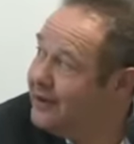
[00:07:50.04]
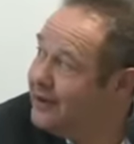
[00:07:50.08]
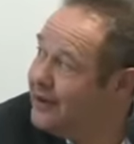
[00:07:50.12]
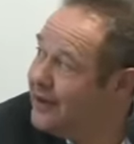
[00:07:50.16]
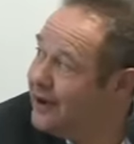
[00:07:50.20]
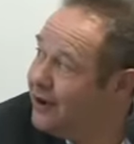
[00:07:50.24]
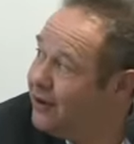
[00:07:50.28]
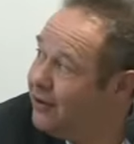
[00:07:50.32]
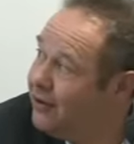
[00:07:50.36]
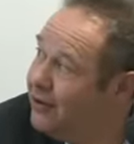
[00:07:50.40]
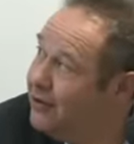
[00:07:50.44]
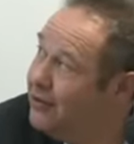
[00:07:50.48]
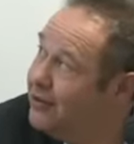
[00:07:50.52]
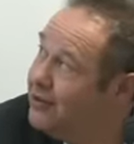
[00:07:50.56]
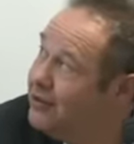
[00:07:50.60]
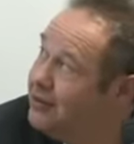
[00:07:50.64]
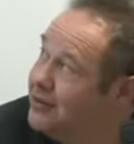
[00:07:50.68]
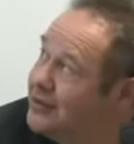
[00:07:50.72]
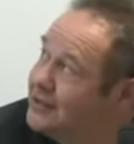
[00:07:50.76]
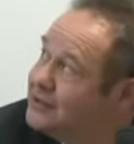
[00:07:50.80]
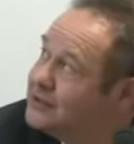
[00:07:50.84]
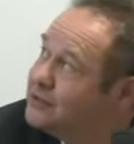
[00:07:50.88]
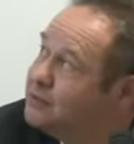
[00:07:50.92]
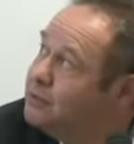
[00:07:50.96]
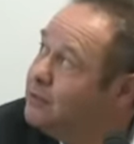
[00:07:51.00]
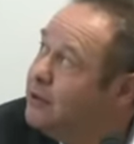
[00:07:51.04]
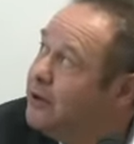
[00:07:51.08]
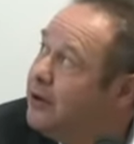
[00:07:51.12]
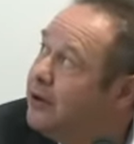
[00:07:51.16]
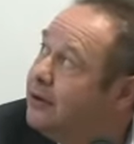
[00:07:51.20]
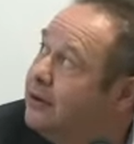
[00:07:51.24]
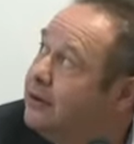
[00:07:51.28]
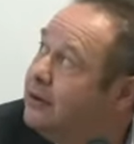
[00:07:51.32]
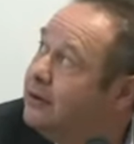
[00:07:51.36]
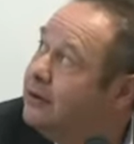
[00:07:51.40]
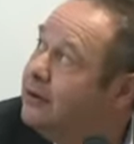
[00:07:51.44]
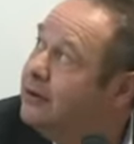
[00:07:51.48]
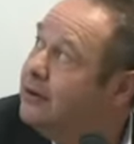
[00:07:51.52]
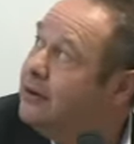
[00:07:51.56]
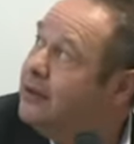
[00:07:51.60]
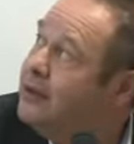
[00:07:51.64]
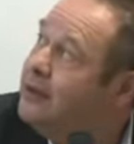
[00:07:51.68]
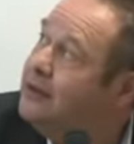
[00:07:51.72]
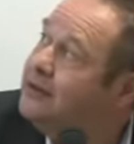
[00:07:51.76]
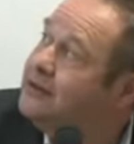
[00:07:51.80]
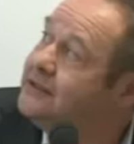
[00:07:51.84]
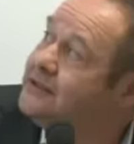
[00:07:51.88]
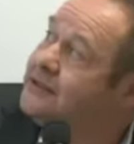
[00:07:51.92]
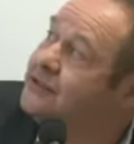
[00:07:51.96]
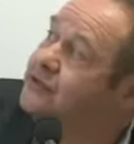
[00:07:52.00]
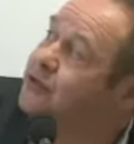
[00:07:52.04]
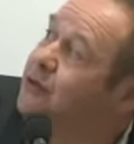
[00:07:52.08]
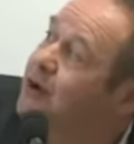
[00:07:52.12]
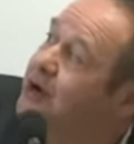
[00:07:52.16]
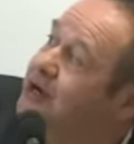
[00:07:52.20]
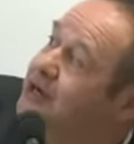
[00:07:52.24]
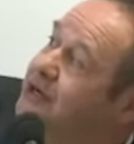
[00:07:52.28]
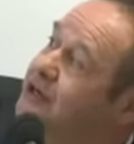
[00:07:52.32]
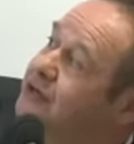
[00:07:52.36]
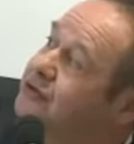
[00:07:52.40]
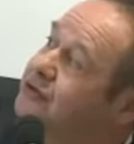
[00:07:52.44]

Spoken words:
Now, this is quite an